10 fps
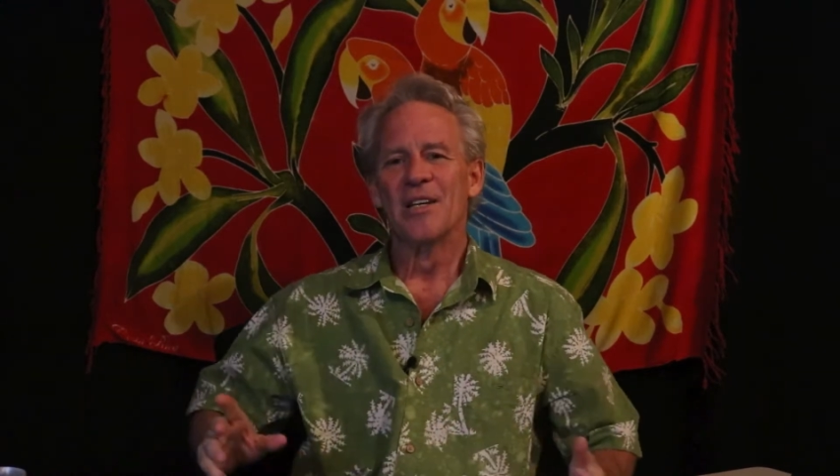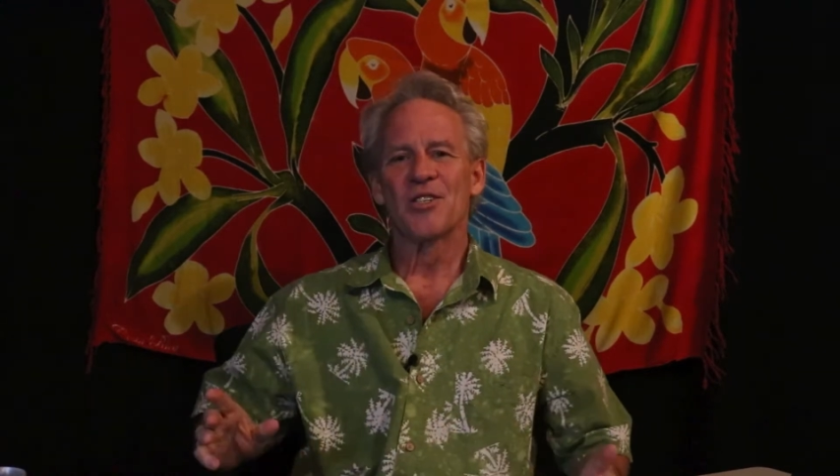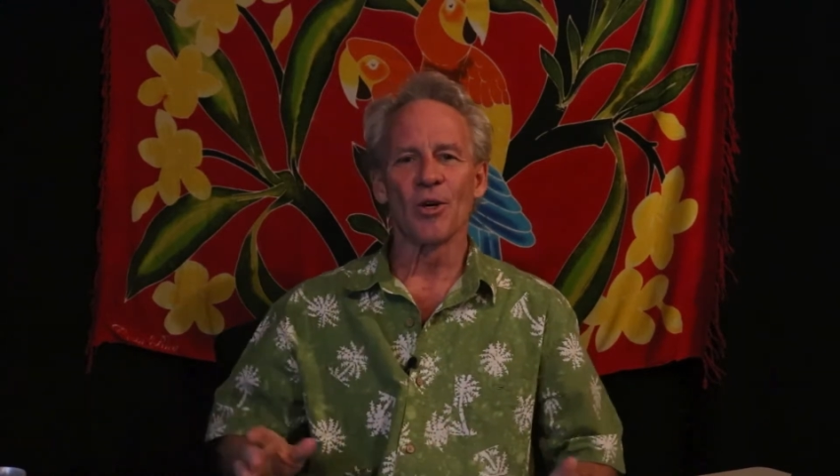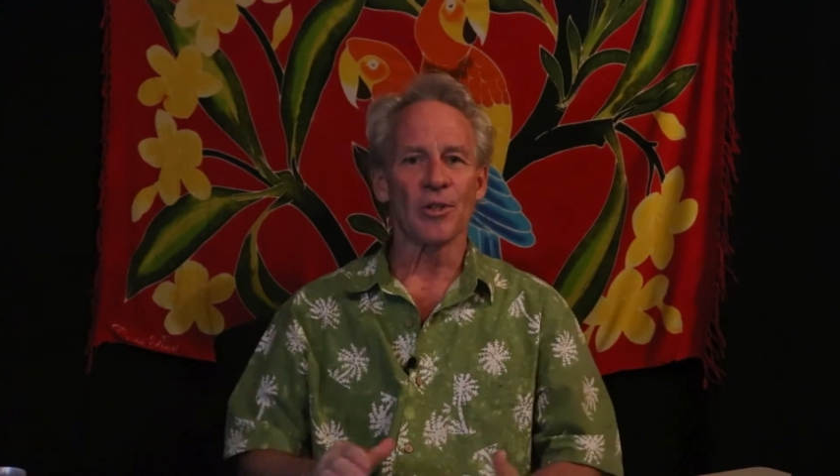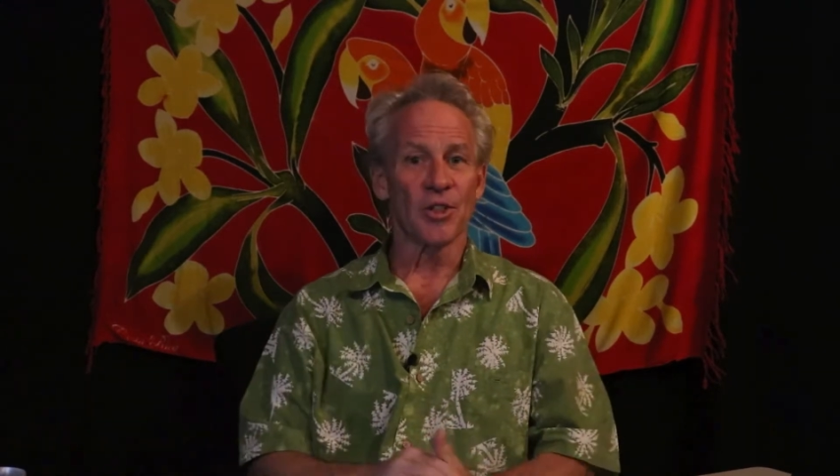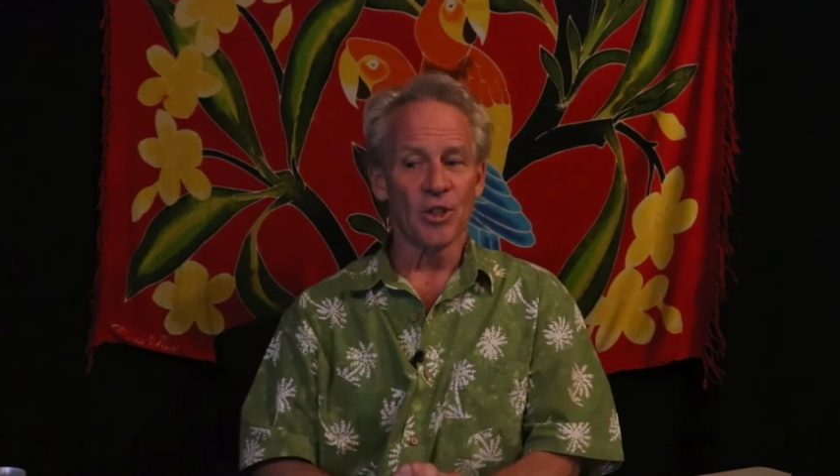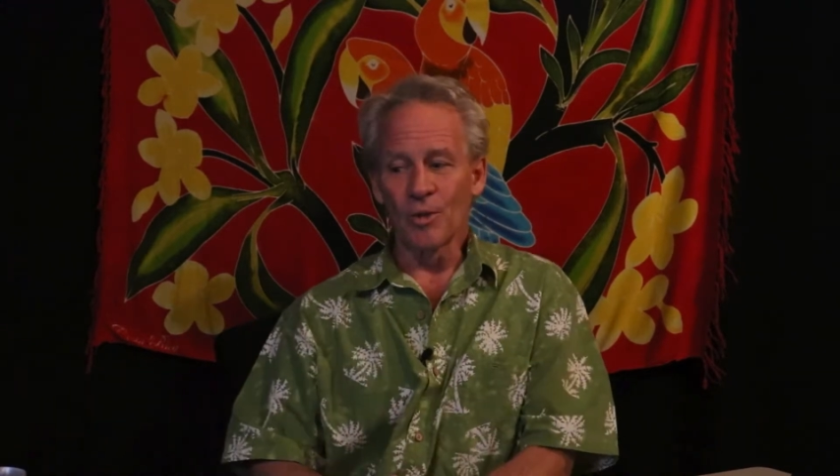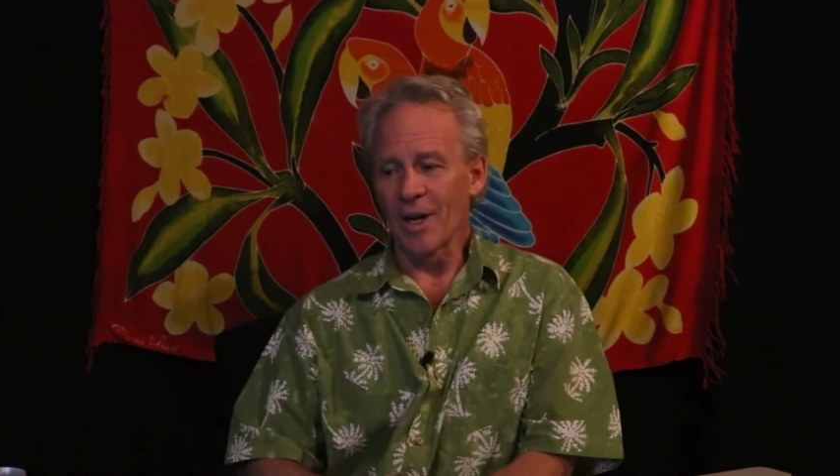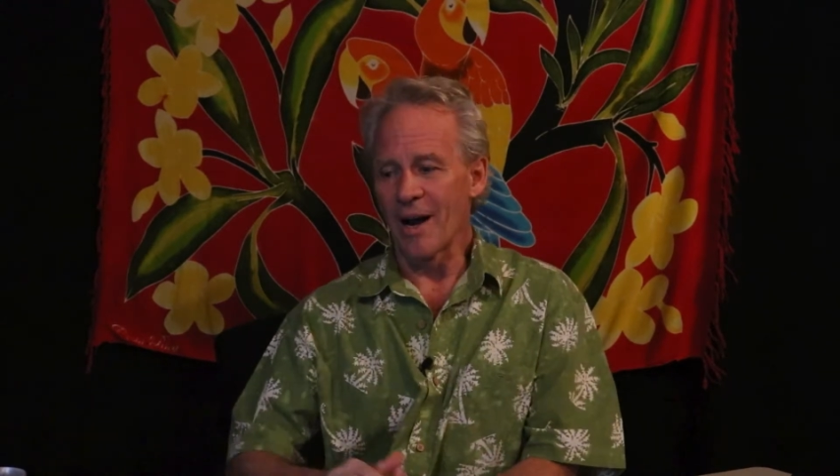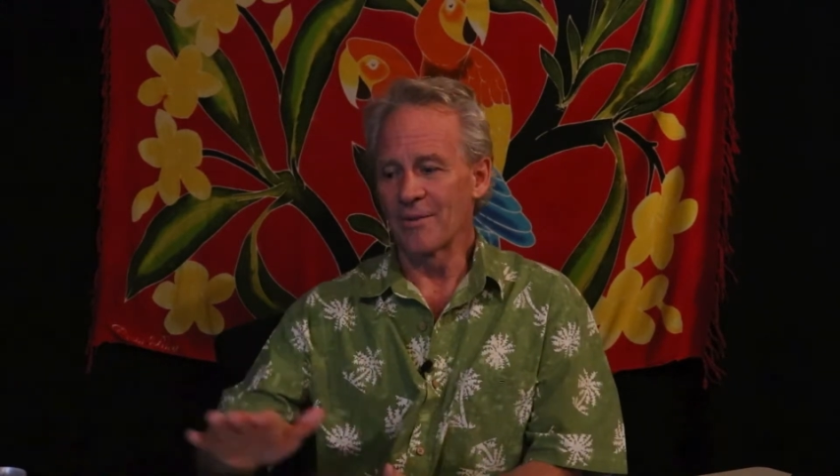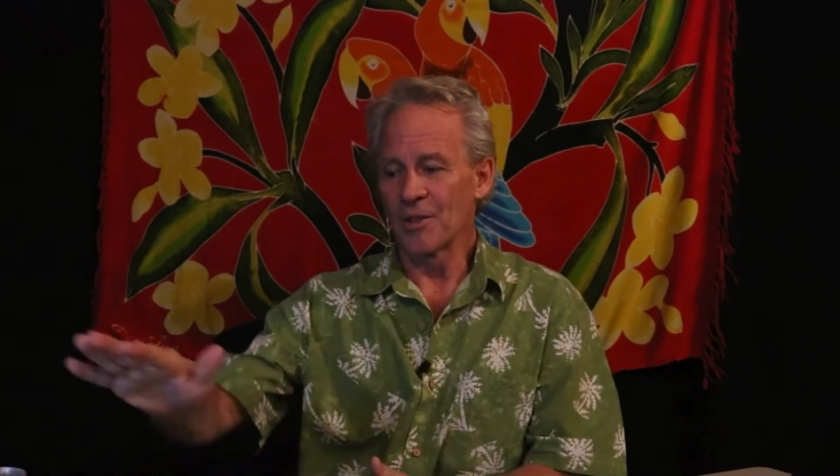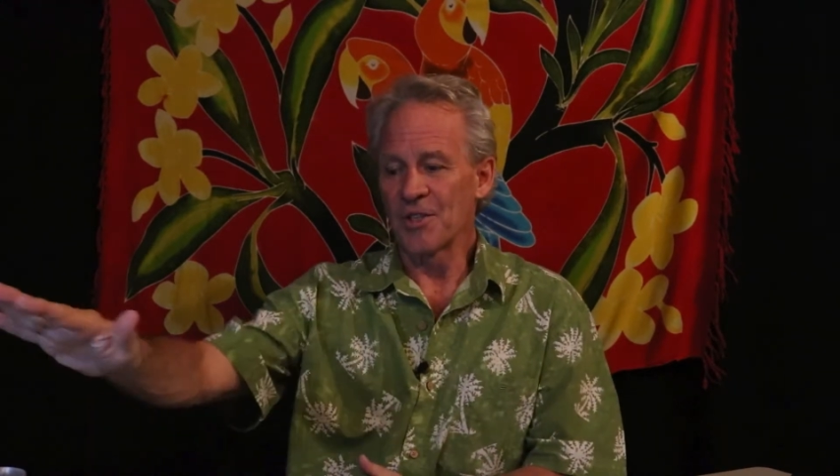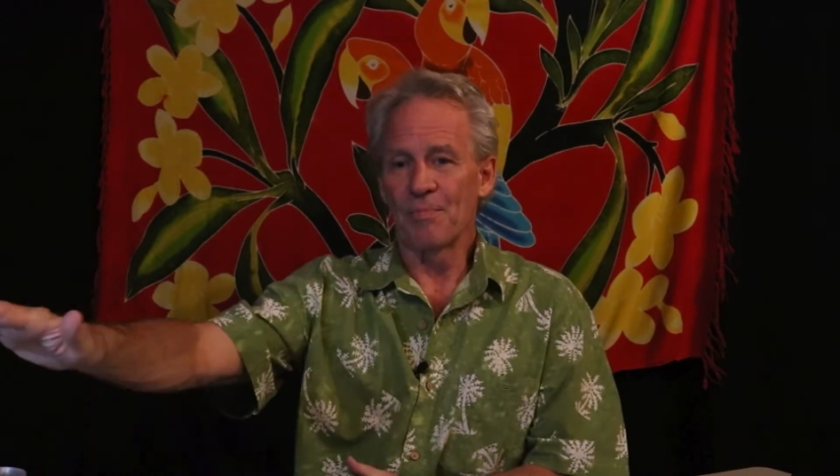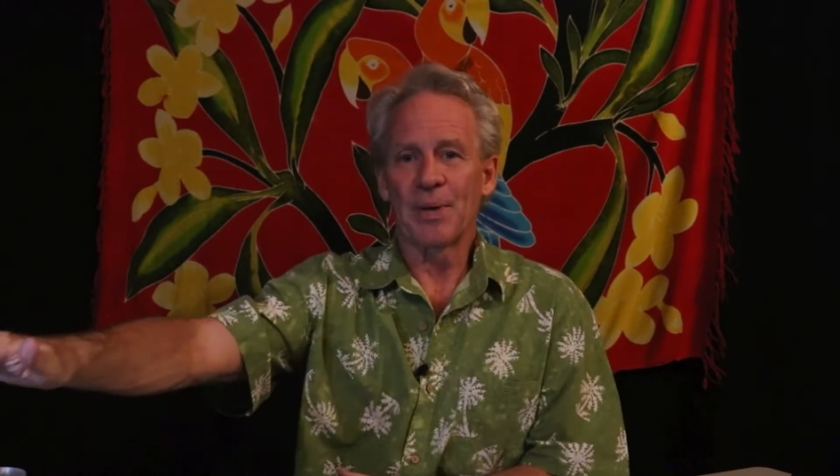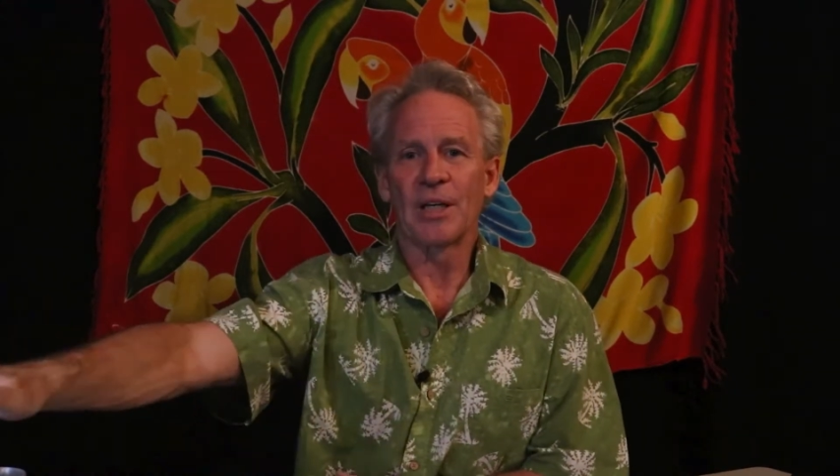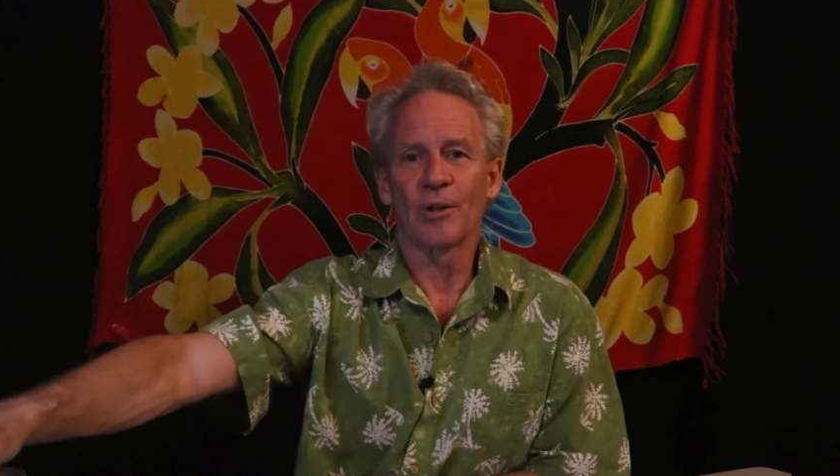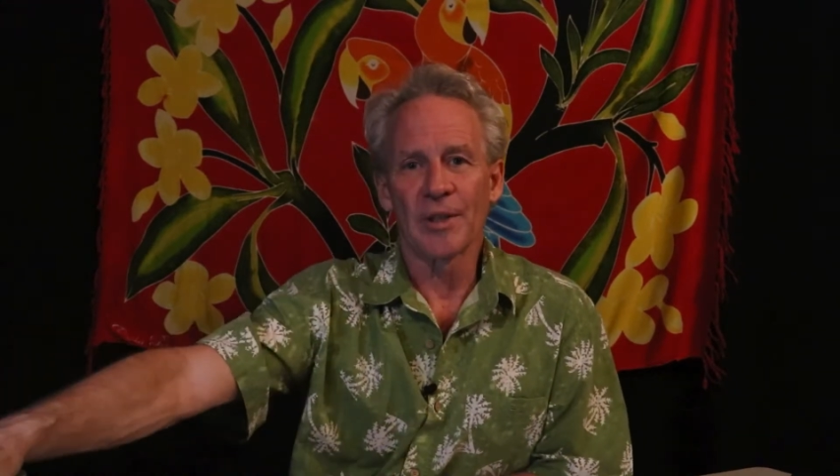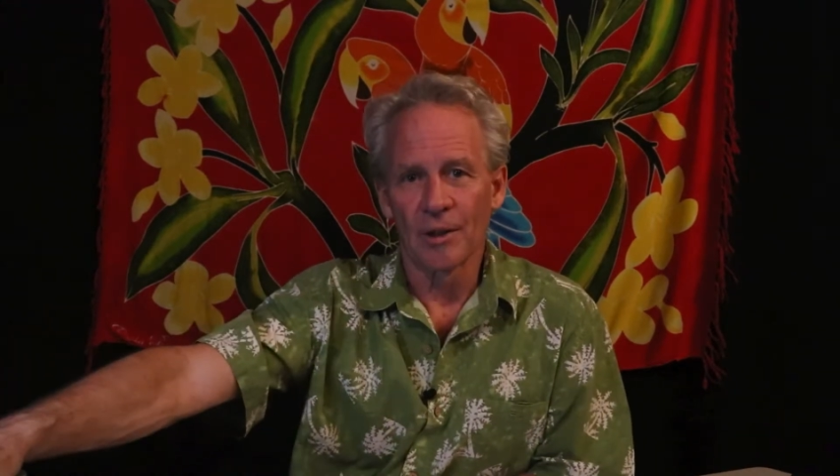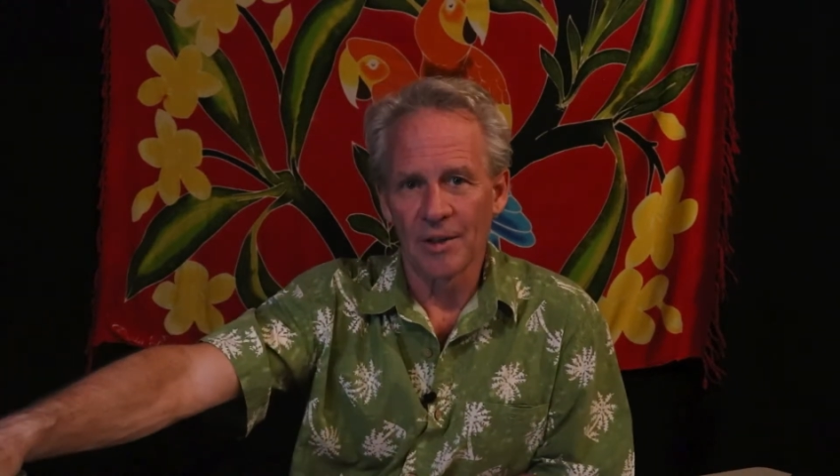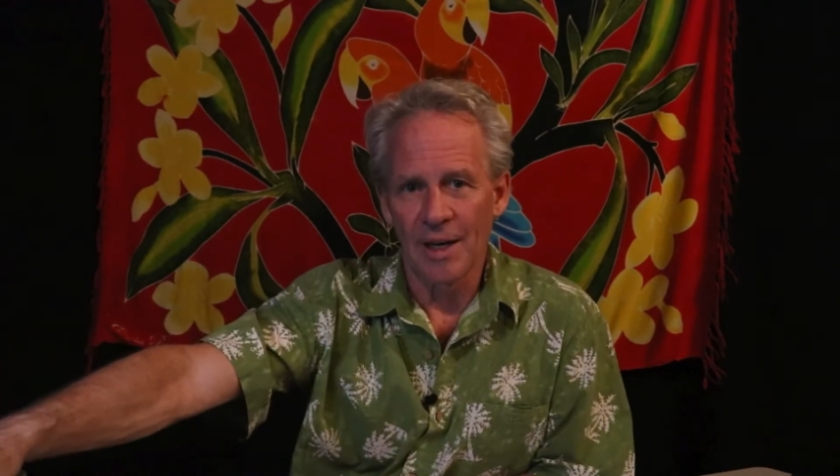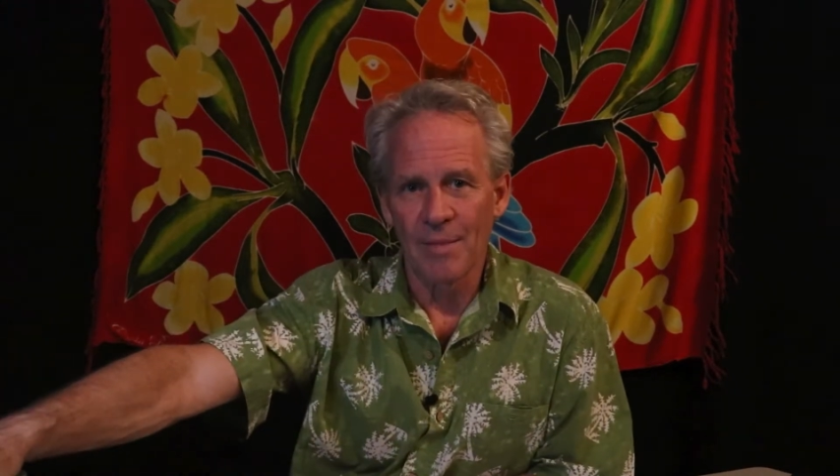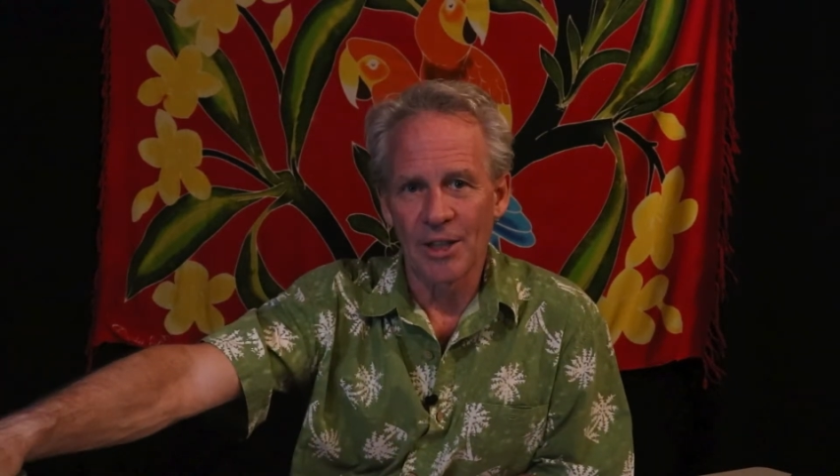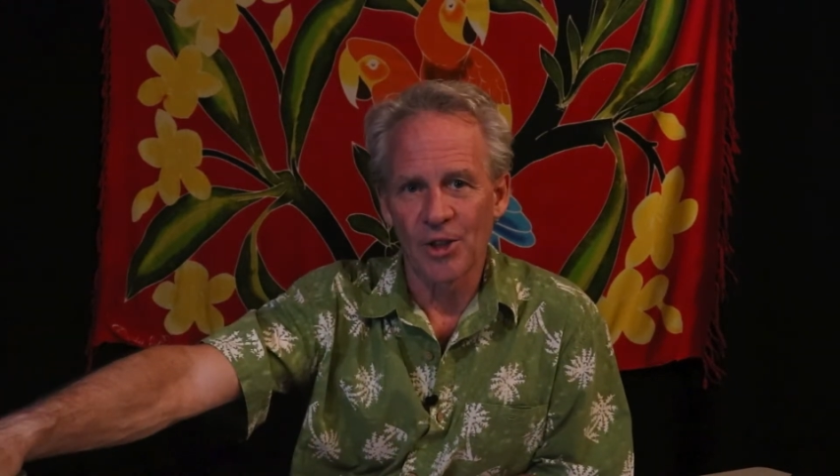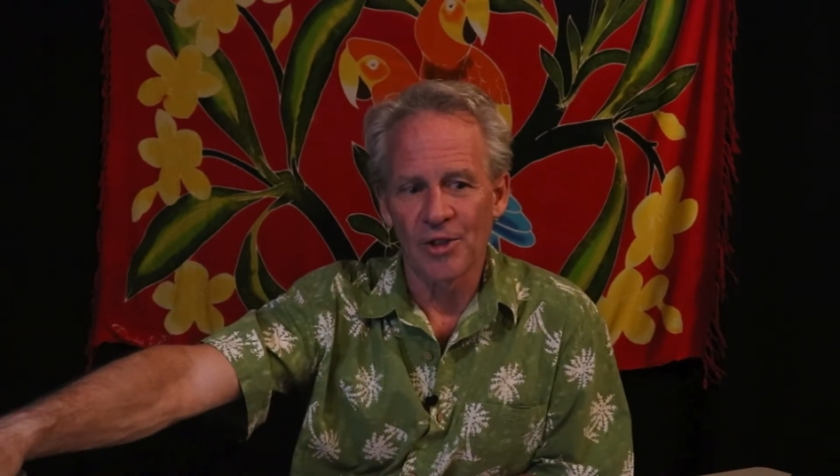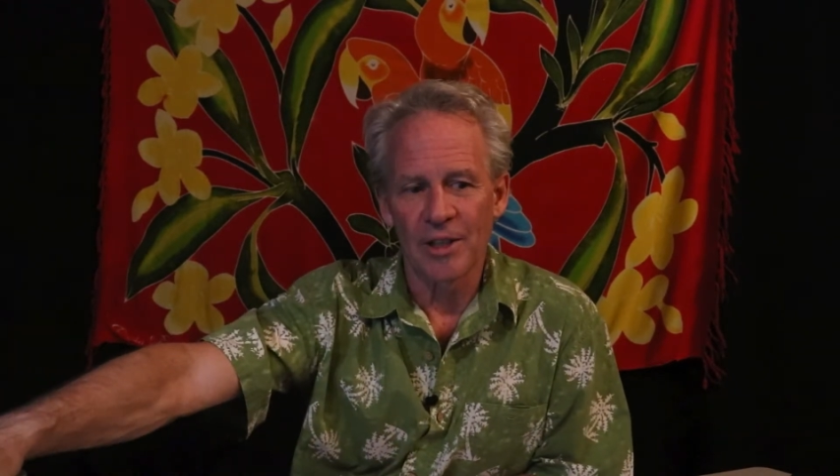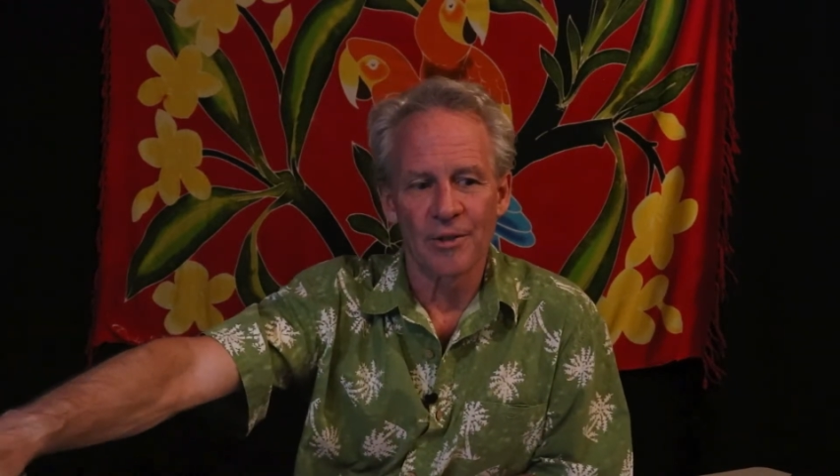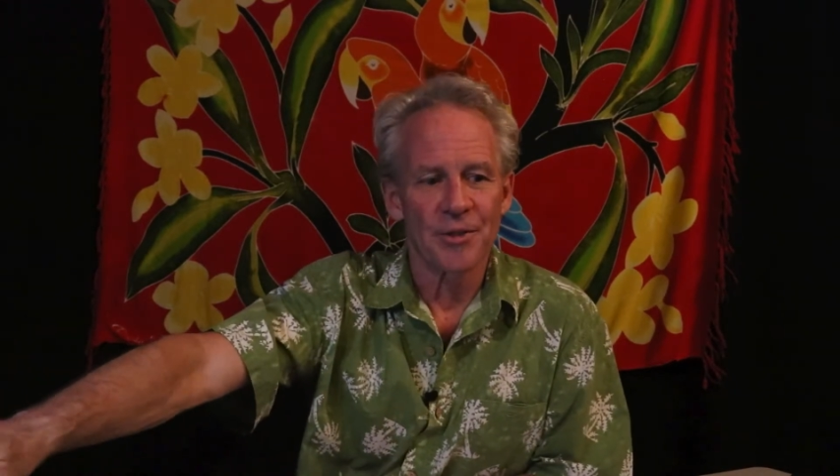So there's 2 kinds. There's Imperial that I mentioned here,